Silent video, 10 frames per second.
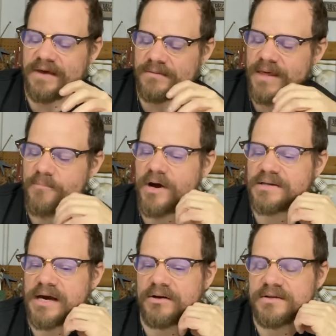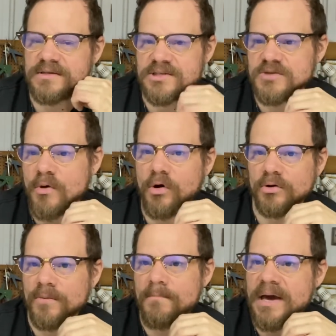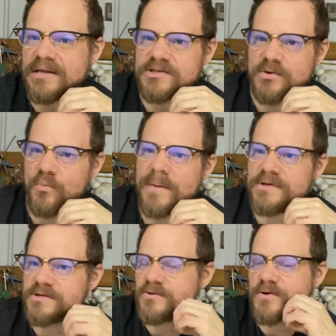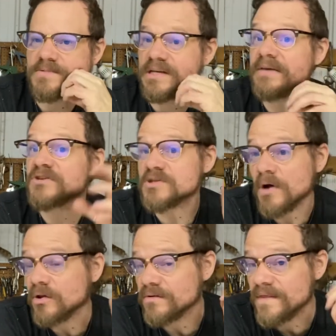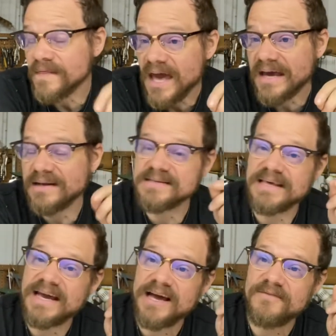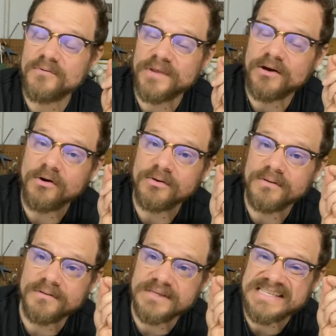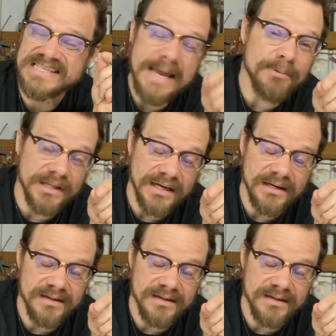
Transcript: they break down into smaller men's or women's groups, and even smaller than that is they have what they call discipling,